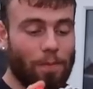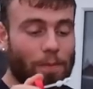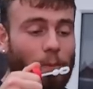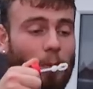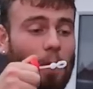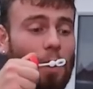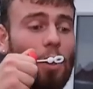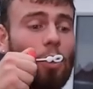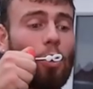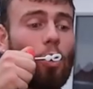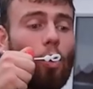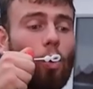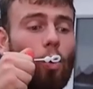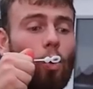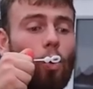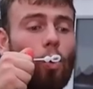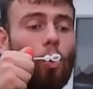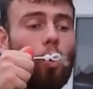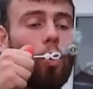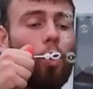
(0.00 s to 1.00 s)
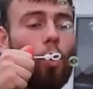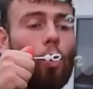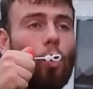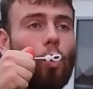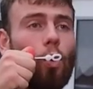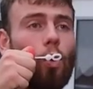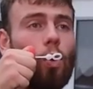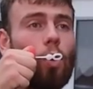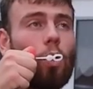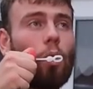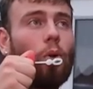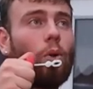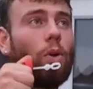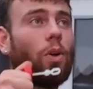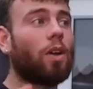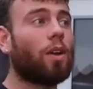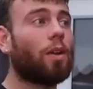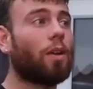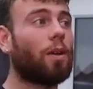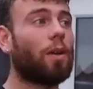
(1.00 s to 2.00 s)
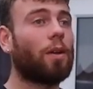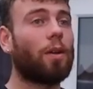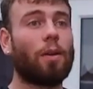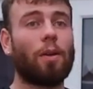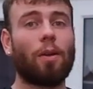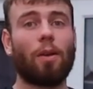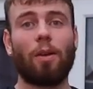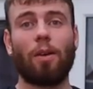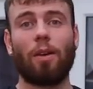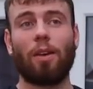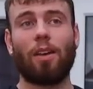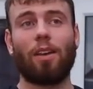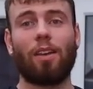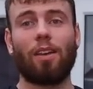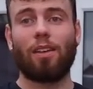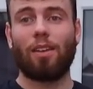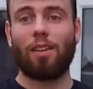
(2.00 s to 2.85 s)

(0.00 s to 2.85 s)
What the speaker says: (silence)